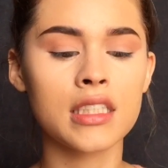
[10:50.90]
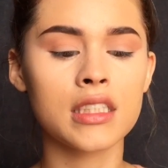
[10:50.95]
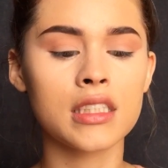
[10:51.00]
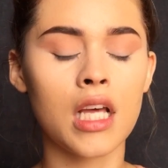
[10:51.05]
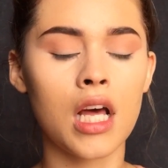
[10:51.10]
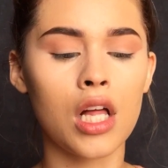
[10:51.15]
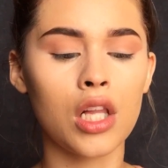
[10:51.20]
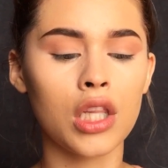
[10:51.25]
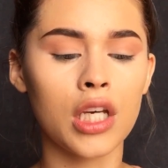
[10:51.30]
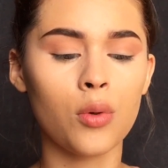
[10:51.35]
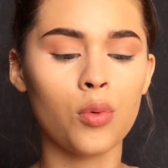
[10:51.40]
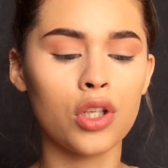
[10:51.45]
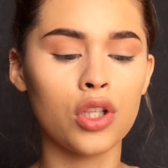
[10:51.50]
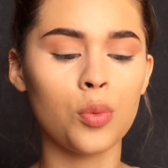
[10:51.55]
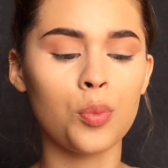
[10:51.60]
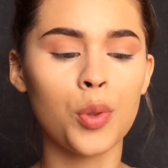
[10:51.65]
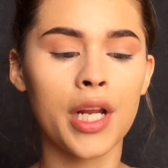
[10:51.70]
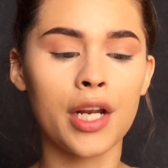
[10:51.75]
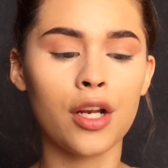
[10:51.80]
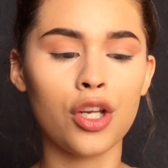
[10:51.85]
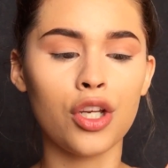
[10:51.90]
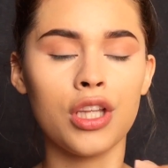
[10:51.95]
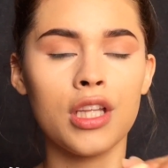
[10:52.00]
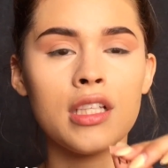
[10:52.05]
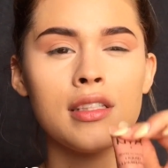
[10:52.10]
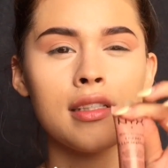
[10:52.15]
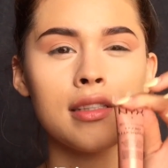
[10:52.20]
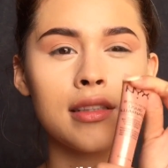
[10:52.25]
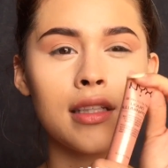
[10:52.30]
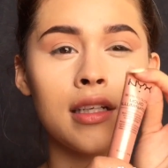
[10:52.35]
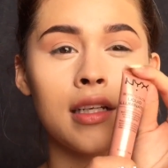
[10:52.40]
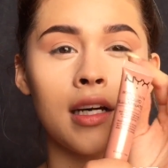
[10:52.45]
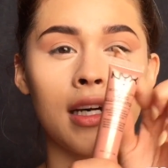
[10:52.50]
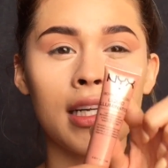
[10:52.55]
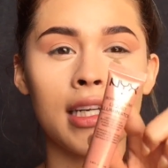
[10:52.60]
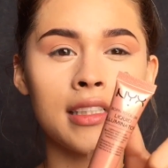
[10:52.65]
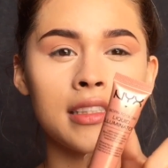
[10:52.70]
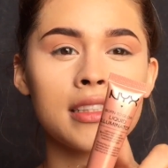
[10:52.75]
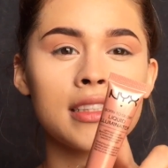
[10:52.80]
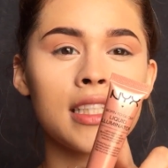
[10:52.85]
Next, liquid illuminator. This is an
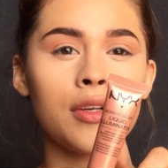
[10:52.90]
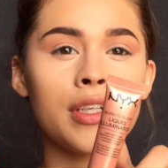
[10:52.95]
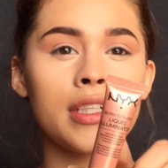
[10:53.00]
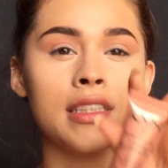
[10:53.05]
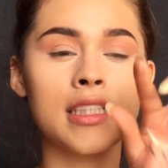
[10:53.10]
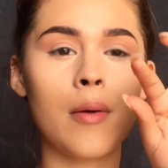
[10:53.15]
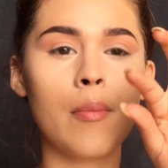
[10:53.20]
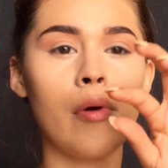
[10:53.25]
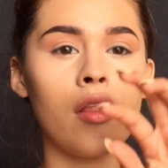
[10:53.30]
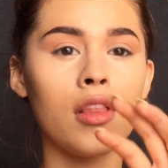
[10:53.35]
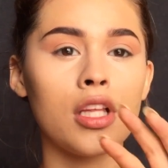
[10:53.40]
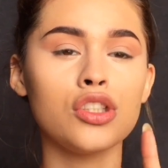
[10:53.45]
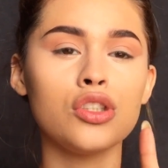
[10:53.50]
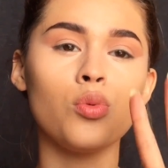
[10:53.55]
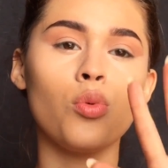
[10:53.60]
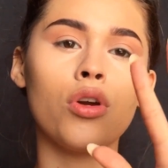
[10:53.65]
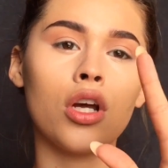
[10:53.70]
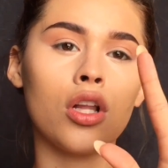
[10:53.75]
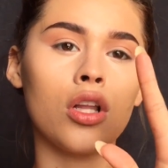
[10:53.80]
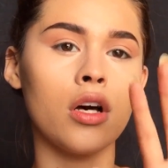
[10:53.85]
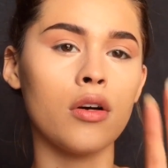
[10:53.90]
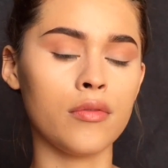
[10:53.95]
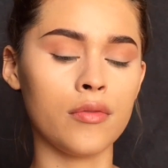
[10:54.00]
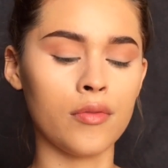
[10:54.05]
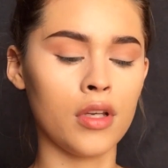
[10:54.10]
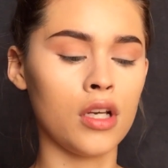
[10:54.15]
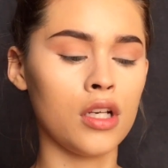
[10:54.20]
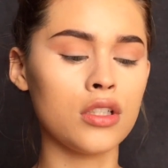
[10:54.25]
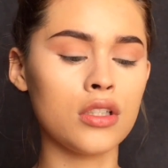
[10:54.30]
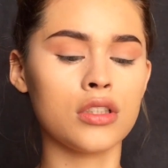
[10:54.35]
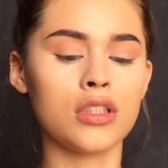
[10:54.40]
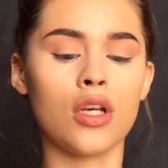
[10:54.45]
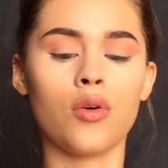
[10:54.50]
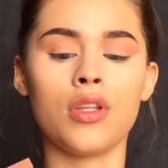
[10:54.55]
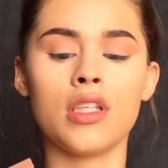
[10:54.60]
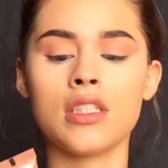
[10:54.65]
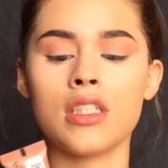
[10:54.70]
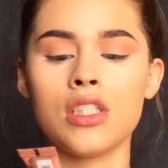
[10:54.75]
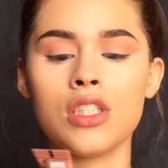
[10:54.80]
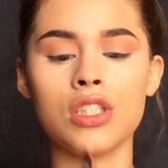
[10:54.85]
unnecessary step unless you want to glow.
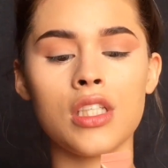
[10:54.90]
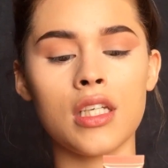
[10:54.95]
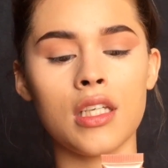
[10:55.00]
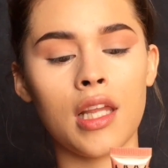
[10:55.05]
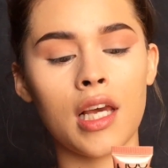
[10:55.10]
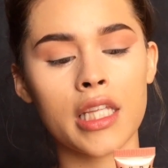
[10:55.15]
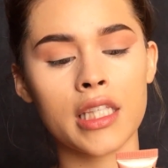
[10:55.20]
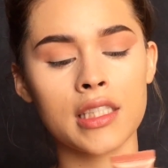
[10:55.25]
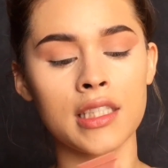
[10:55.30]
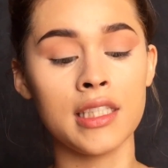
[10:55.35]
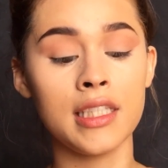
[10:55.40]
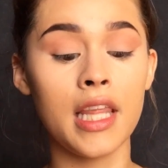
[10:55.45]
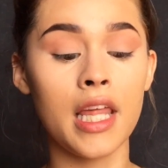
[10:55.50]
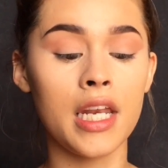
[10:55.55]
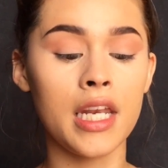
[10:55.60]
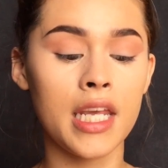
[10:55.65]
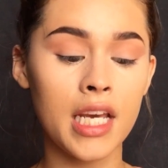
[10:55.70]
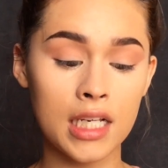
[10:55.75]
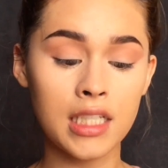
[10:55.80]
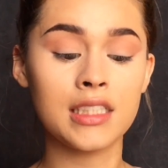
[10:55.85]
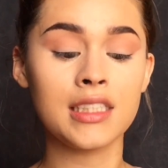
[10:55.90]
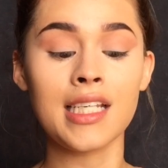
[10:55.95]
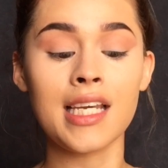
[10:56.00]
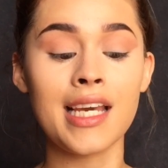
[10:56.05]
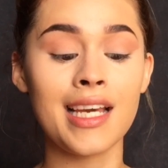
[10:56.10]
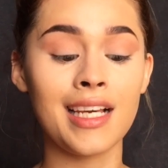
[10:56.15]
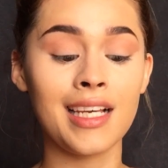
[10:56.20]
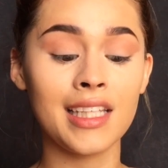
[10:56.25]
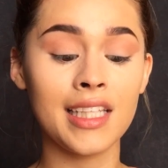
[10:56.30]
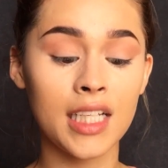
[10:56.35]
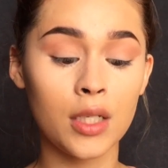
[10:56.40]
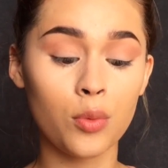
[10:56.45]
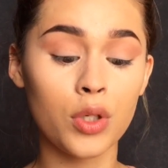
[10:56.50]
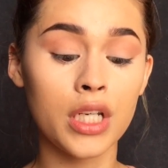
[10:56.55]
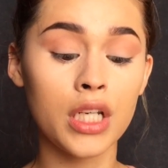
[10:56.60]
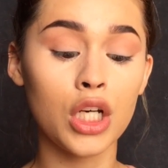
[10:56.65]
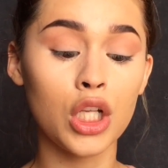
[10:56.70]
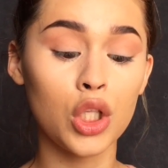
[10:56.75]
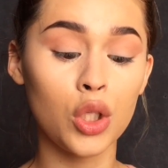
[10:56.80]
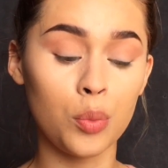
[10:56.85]
So this is the NYX
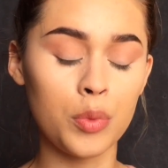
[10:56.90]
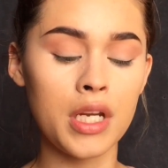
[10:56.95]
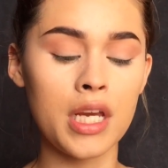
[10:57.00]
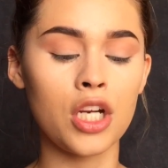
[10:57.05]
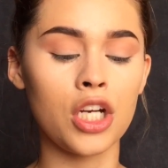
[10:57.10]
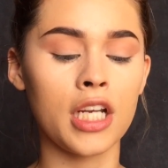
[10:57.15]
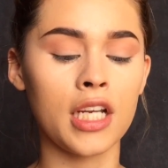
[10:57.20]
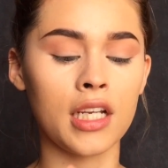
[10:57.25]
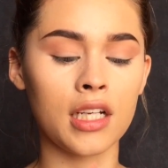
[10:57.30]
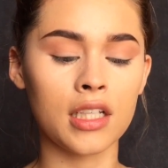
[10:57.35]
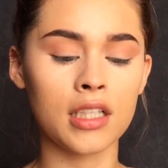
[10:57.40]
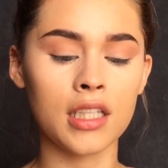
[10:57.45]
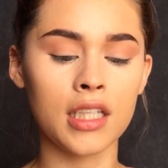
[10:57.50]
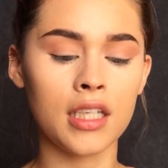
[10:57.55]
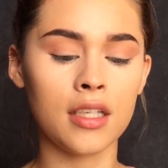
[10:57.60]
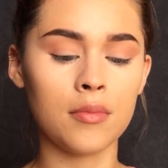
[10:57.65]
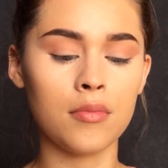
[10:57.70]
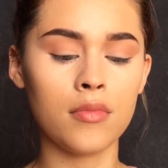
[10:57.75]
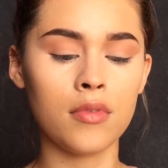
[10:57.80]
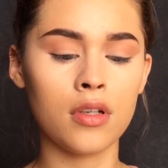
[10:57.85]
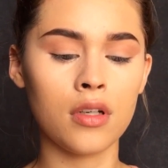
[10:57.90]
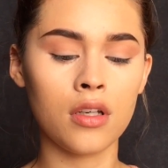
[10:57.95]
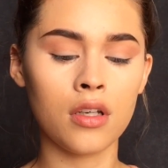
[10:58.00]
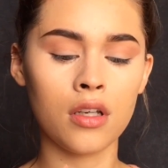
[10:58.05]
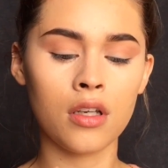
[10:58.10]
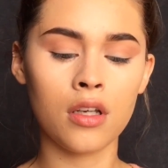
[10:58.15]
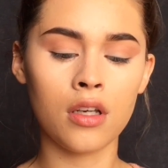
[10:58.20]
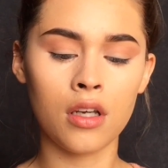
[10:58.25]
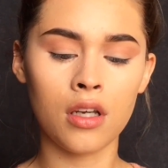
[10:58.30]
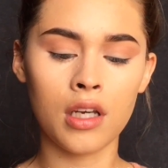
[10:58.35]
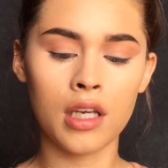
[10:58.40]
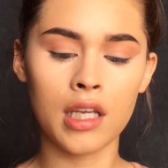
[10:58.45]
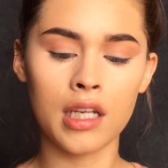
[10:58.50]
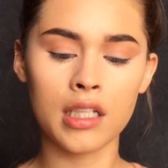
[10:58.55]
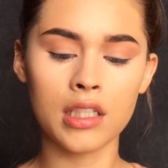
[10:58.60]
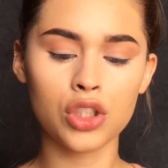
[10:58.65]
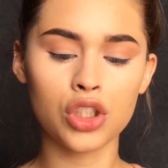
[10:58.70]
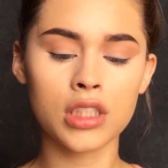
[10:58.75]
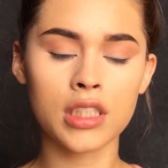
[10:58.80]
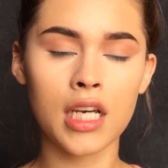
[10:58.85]
liquid illuminator in Gleam,
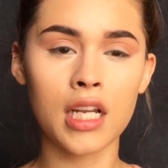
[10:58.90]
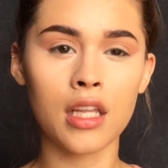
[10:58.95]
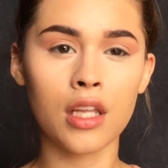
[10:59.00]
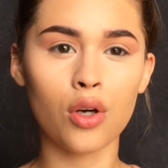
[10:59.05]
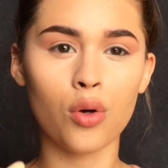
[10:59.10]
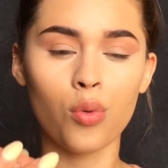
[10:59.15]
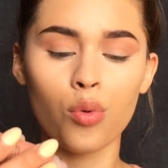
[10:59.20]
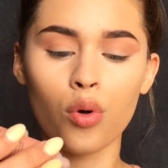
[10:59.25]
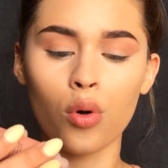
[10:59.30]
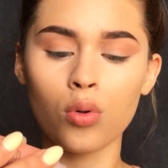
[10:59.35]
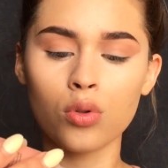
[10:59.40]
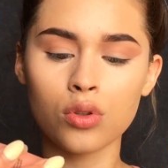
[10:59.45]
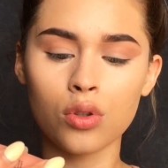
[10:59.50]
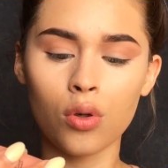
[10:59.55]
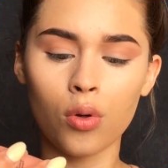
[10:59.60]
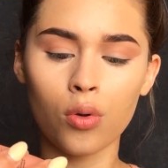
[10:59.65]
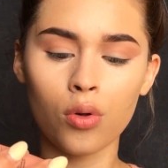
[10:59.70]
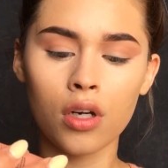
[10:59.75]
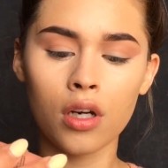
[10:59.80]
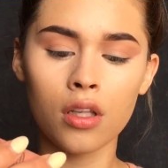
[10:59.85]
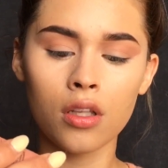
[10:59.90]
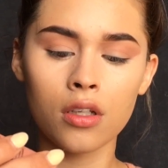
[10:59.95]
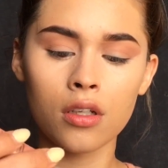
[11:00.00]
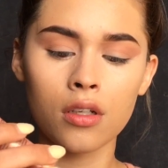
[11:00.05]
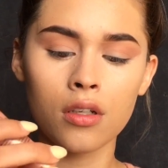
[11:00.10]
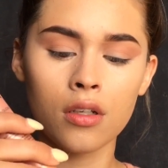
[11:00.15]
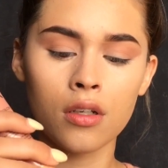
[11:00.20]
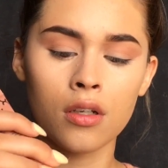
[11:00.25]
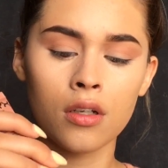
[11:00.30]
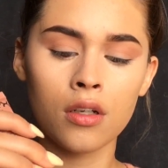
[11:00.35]
and it's just kind of like a rose gold color.